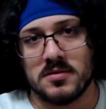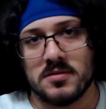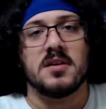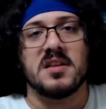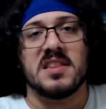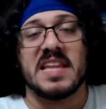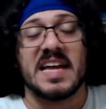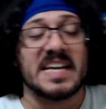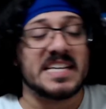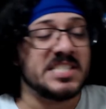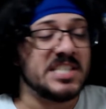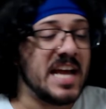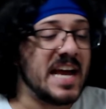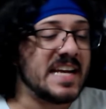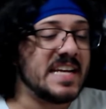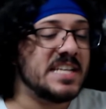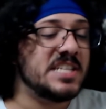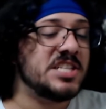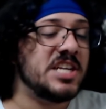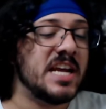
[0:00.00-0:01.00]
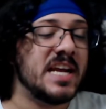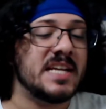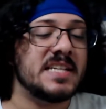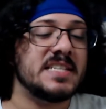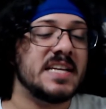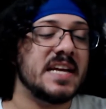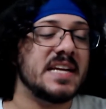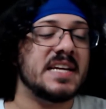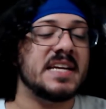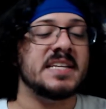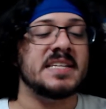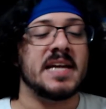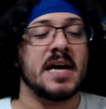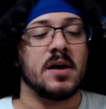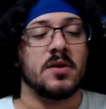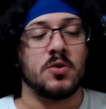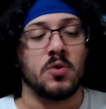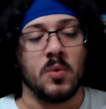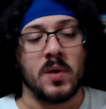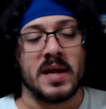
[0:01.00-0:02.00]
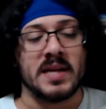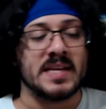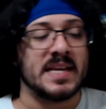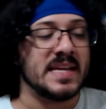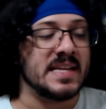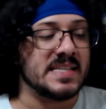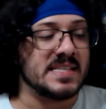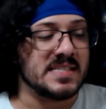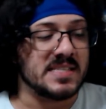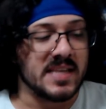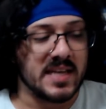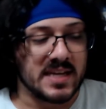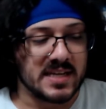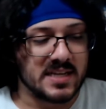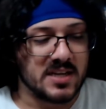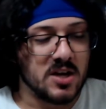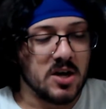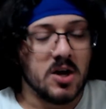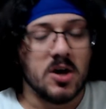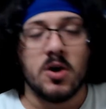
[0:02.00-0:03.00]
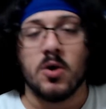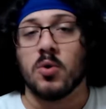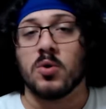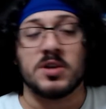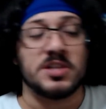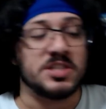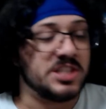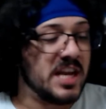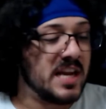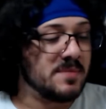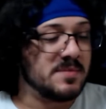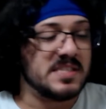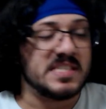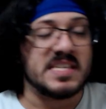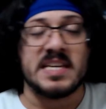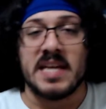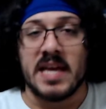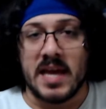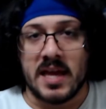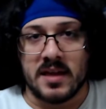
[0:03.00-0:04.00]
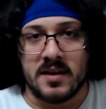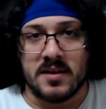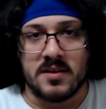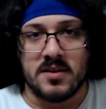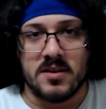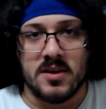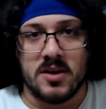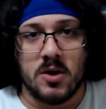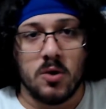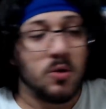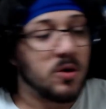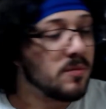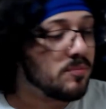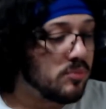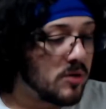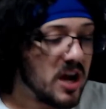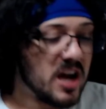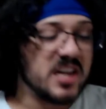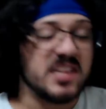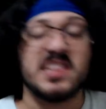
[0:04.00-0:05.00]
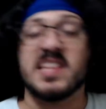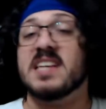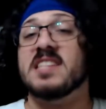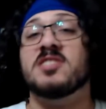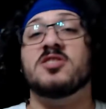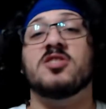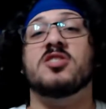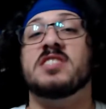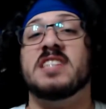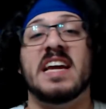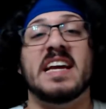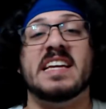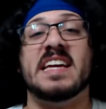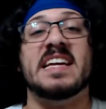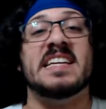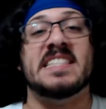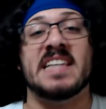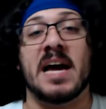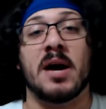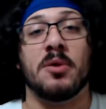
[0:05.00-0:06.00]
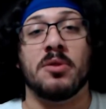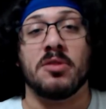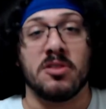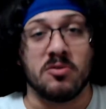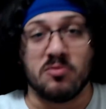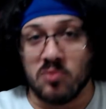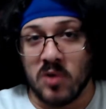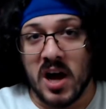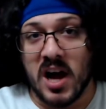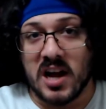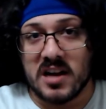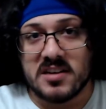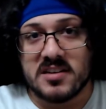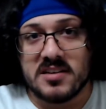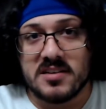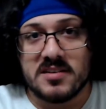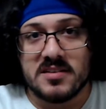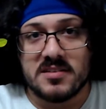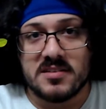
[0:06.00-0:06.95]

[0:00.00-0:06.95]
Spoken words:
like Jackie Chan taking down Huang Ying-sik or James Tien, or Brock Lesnar taking down The Rock.